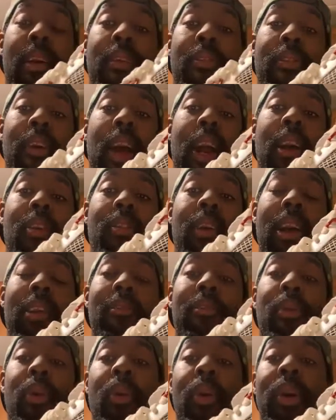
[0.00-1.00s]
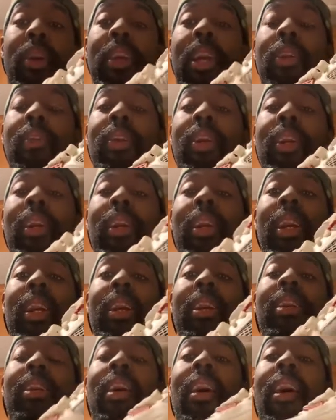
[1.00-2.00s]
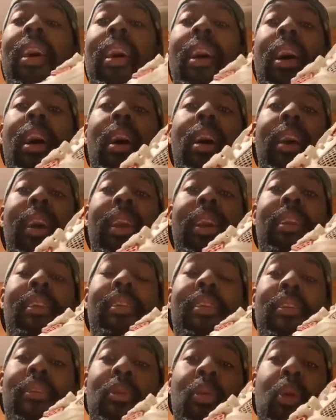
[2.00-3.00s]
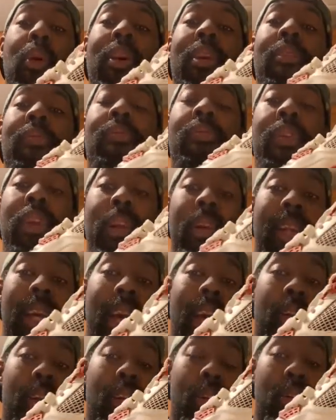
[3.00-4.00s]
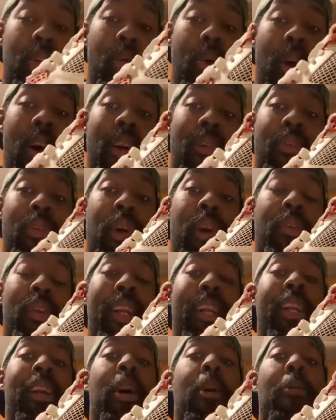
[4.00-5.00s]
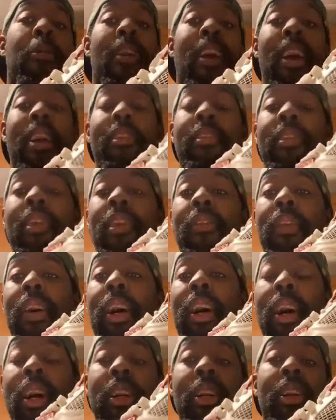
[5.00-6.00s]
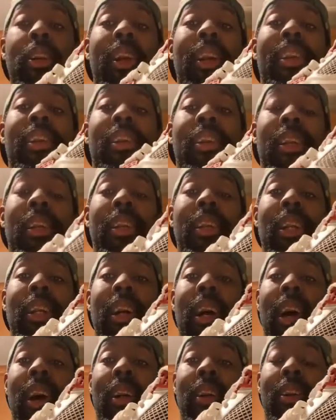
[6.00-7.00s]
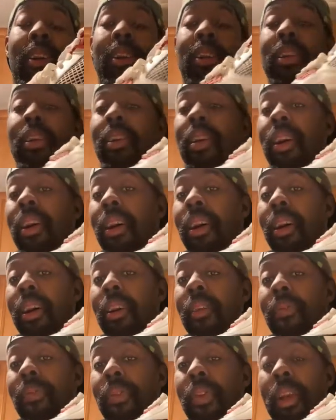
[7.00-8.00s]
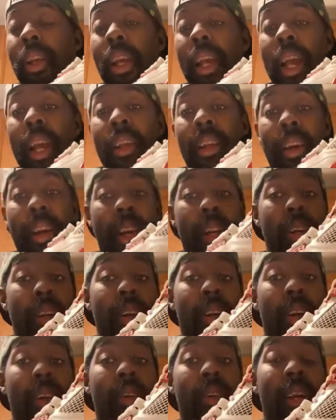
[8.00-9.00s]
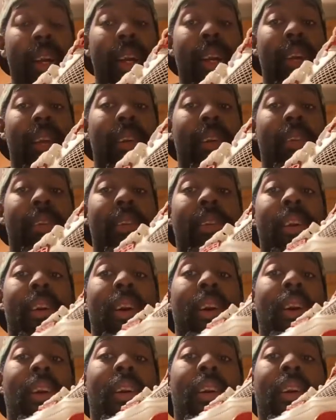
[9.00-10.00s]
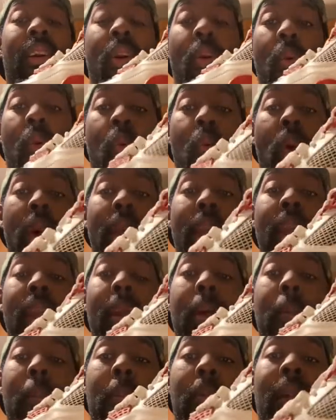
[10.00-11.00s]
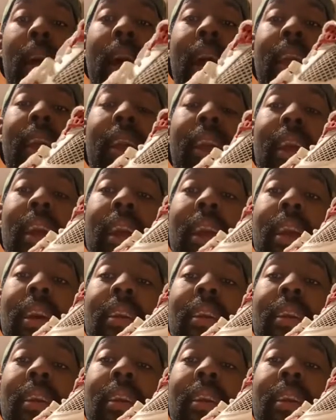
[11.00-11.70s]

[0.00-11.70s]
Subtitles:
Fire Red 4s that were released August for 2012 for a retail price of $160. And the color code is white, black, and